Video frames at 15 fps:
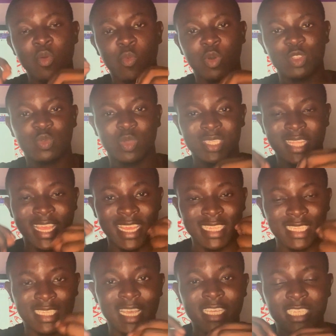What was the
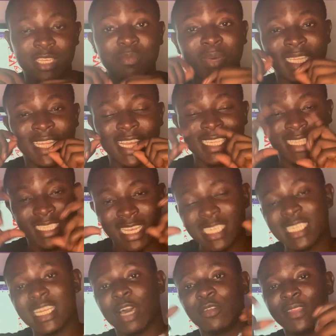intention? But the
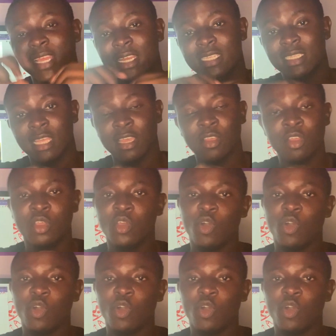intention out there, they say,